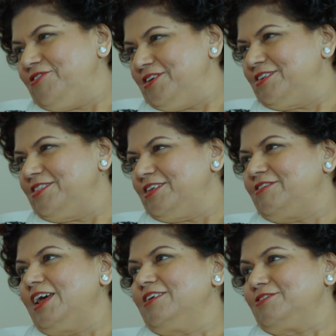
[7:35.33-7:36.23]
Friesen, the
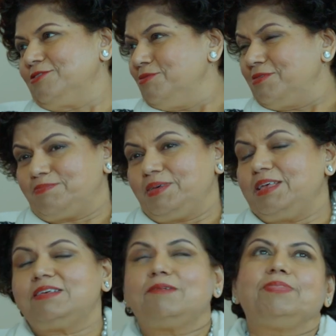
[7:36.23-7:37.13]
cellist,
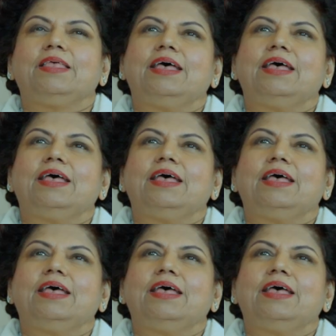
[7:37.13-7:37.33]
he said,